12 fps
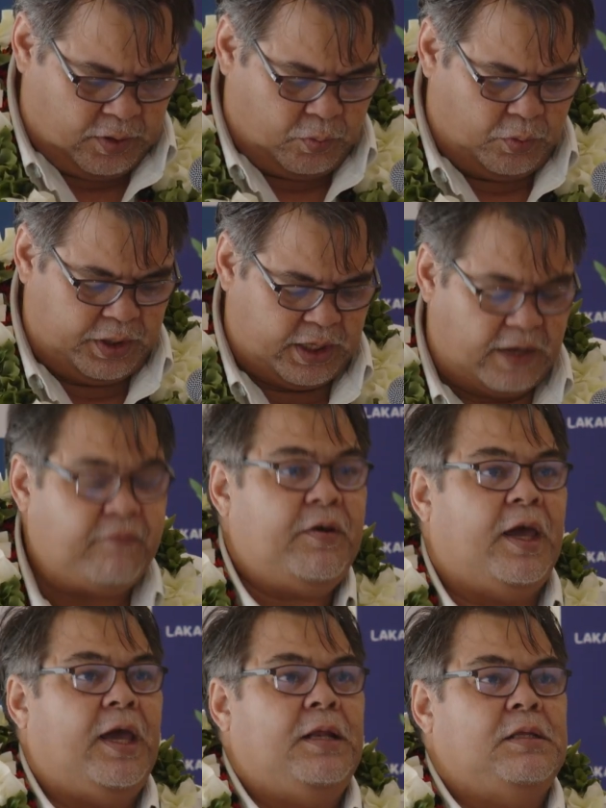we have
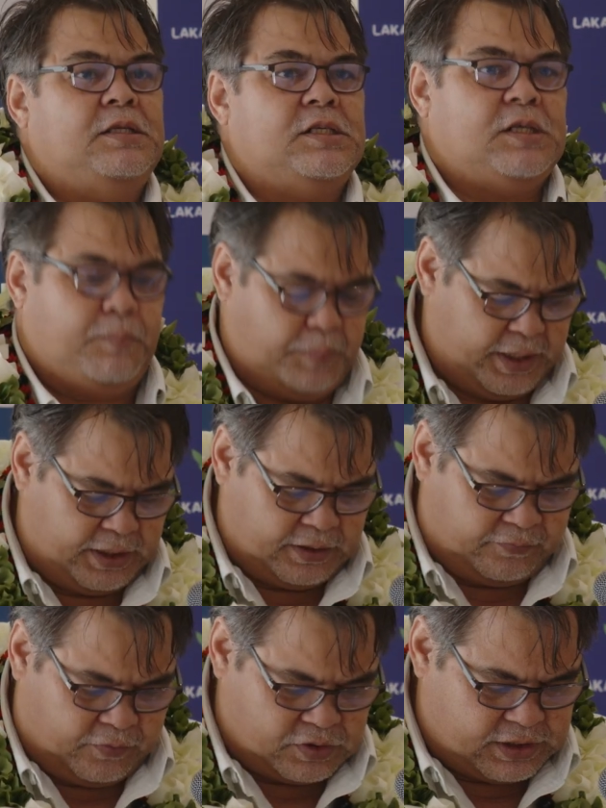
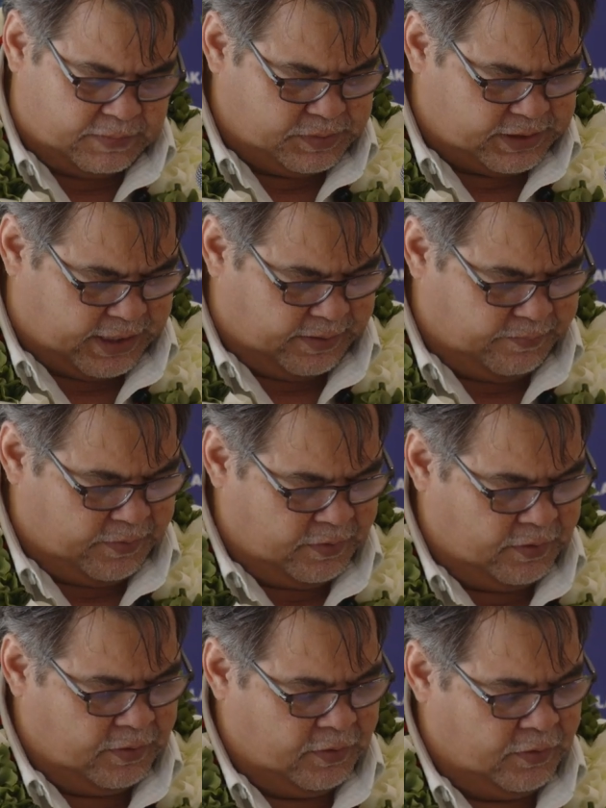anticipated for some time